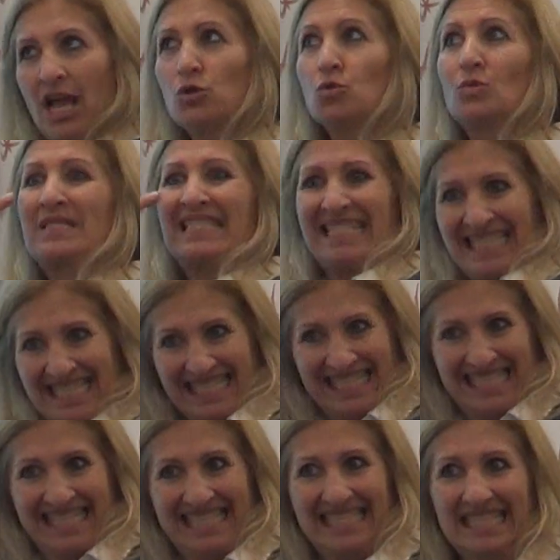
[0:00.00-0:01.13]
It's really
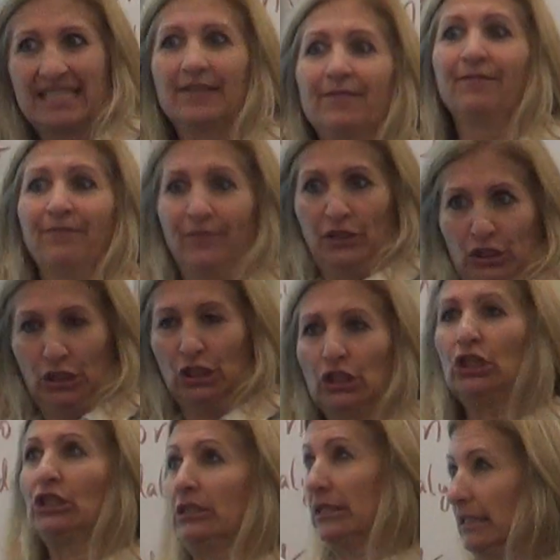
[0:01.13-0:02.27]
important for people to
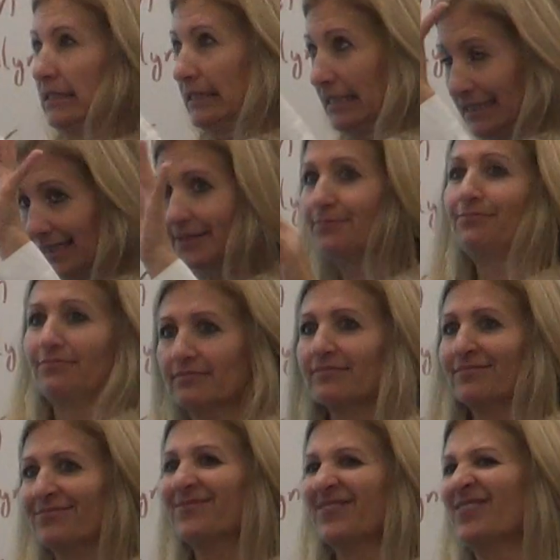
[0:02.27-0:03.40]
see
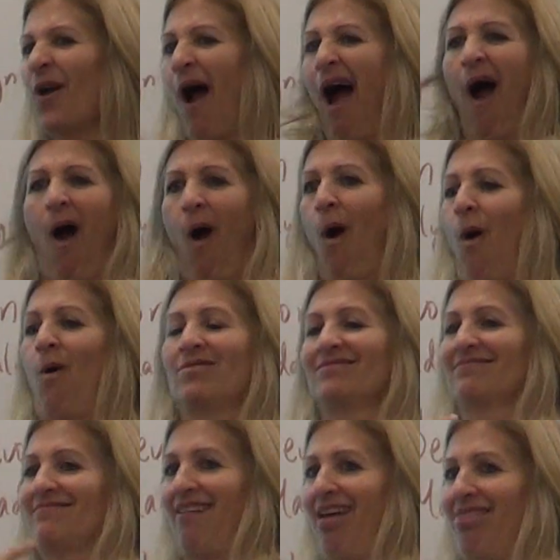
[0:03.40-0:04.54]
first before you go
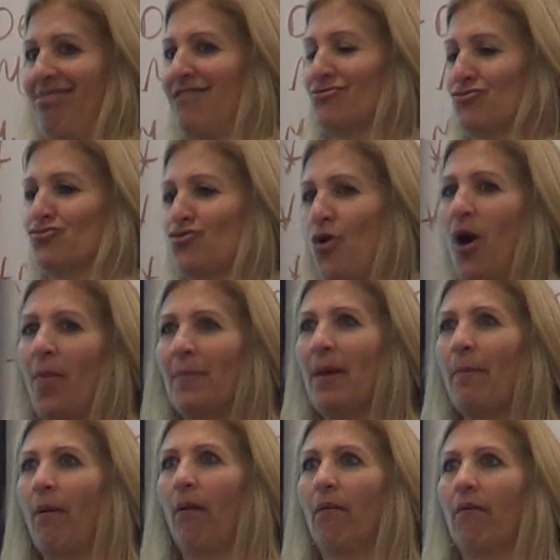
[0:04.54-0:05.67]
ahead and just put
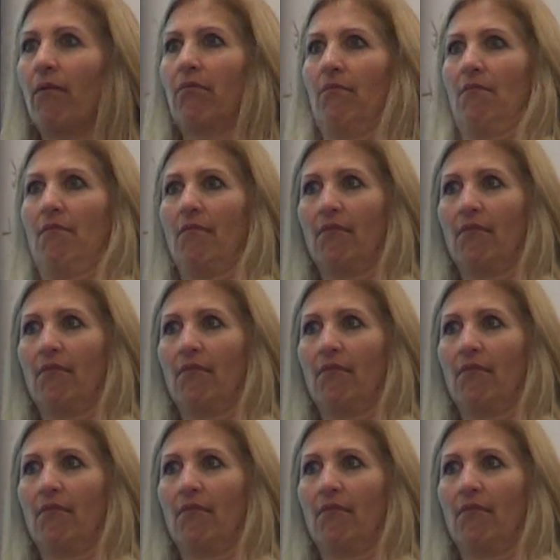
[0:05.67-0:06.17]
everything in.